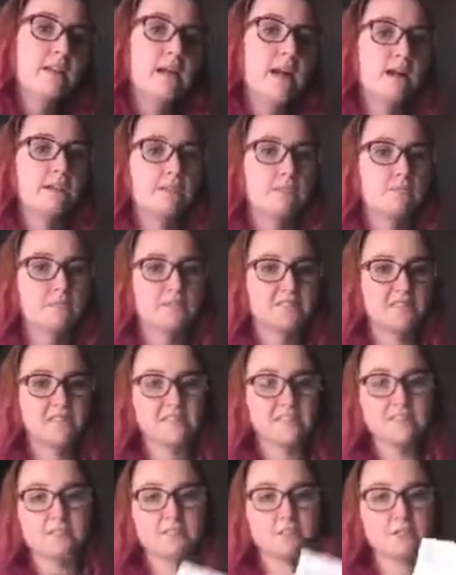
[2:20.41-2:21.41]
I represent
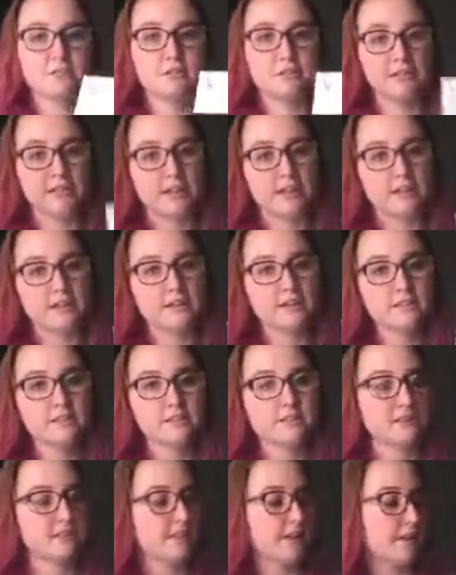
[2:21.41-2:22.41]
this through a letter.
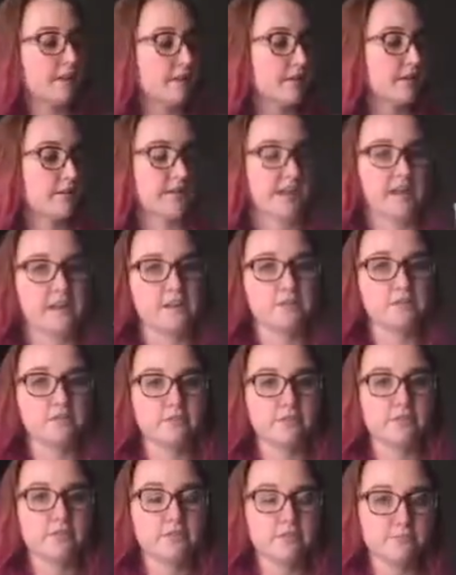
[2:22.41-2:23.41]
This letter is
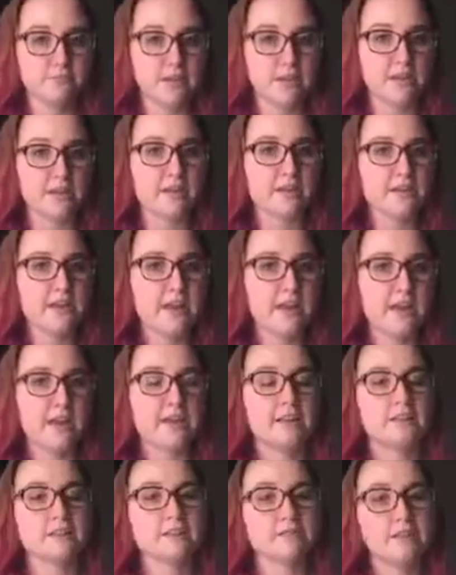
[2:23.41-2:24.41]
handwritten to me,
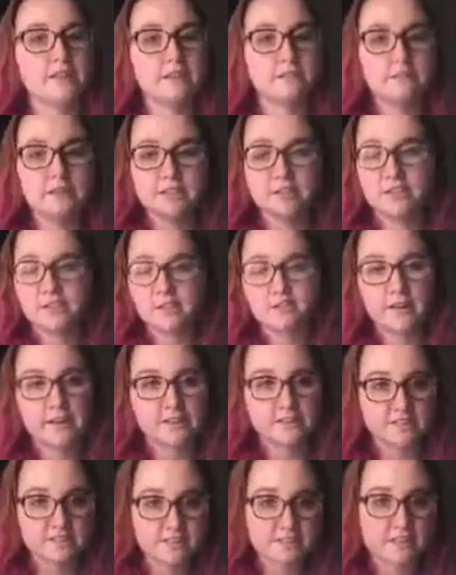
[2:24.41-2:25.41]
and it's written with a
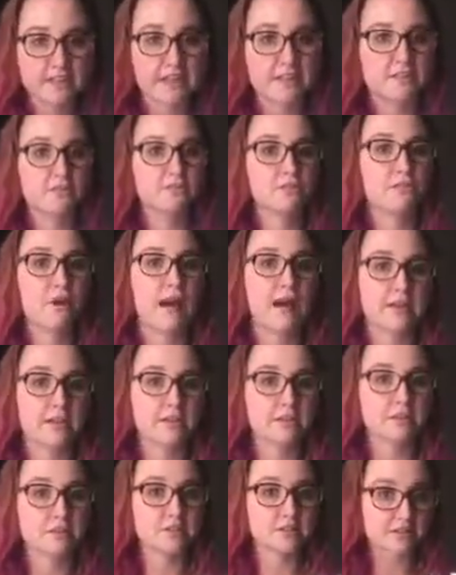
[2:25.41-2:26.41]
correct syntax so I
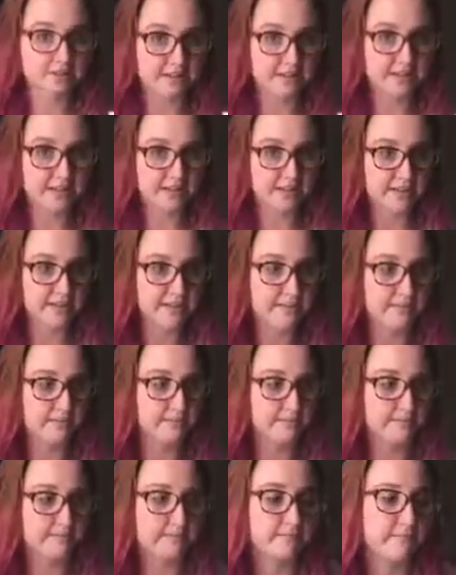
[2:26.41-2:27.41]
can understand
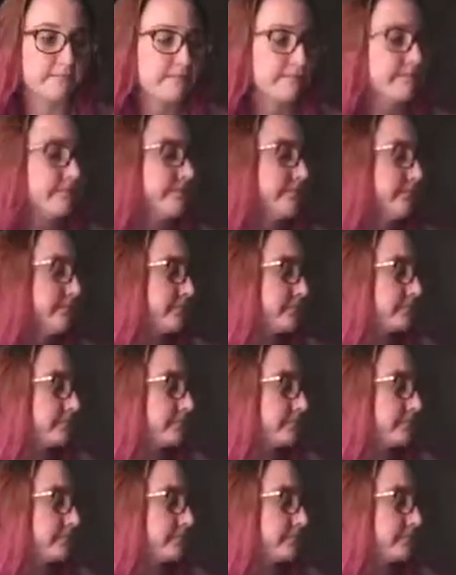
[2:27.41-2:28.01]
it.